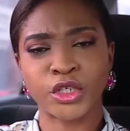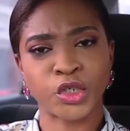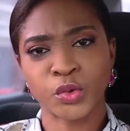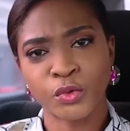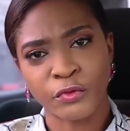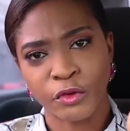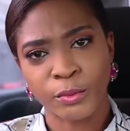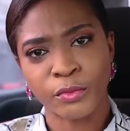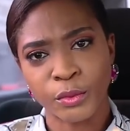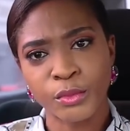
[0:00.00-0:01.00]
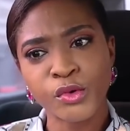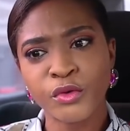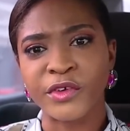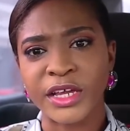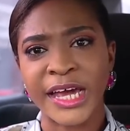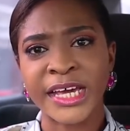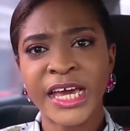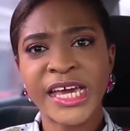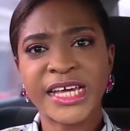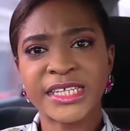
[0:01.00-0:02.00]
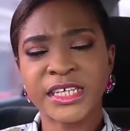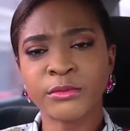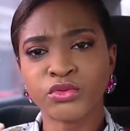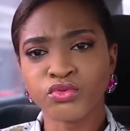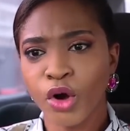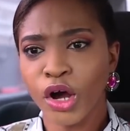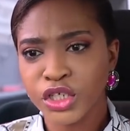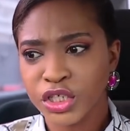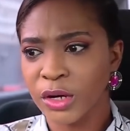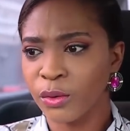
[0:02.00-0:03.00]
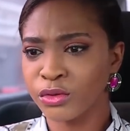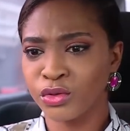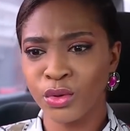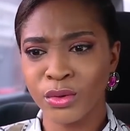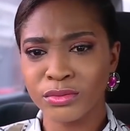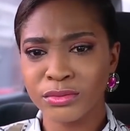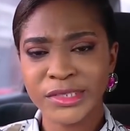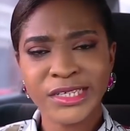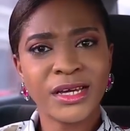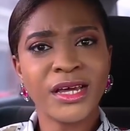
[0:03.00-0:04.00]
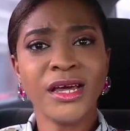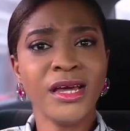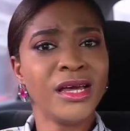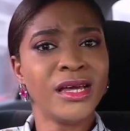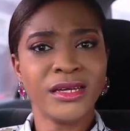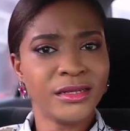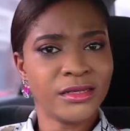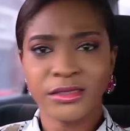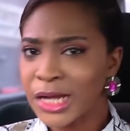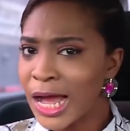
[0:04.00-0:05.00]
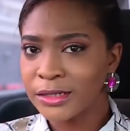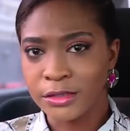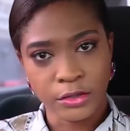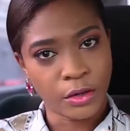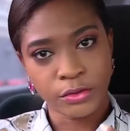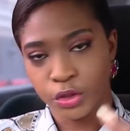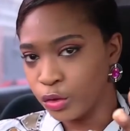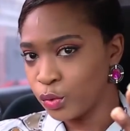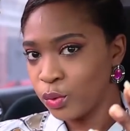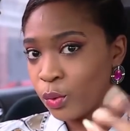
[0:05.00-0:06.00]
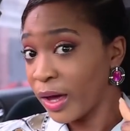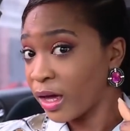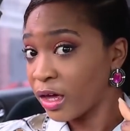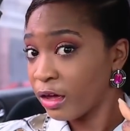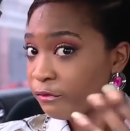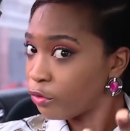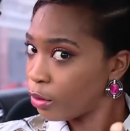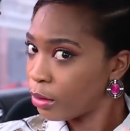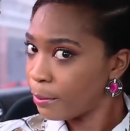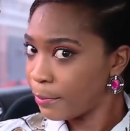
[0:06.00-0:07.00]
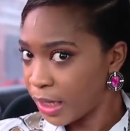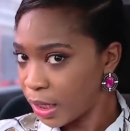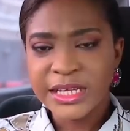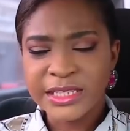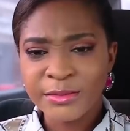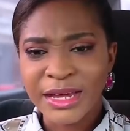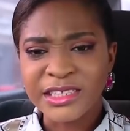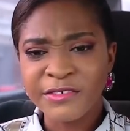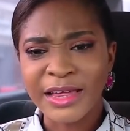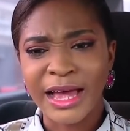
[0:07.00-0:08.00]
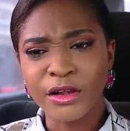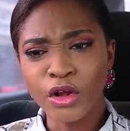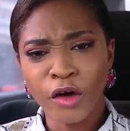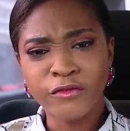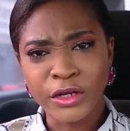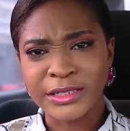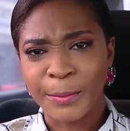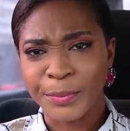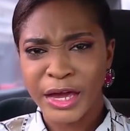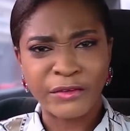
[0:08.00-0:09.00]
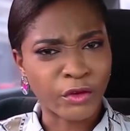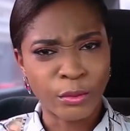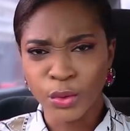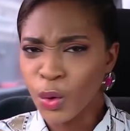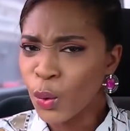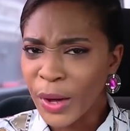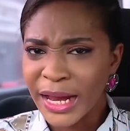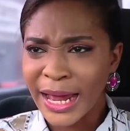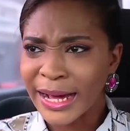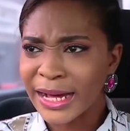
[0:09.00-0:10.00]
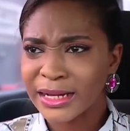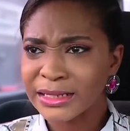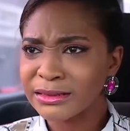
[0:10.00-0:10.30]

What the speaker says: at you from the movie. Like, it seemed rushed. There was no, it just did not just work for me. It seemed as if their love just appeared from nowhere. Like,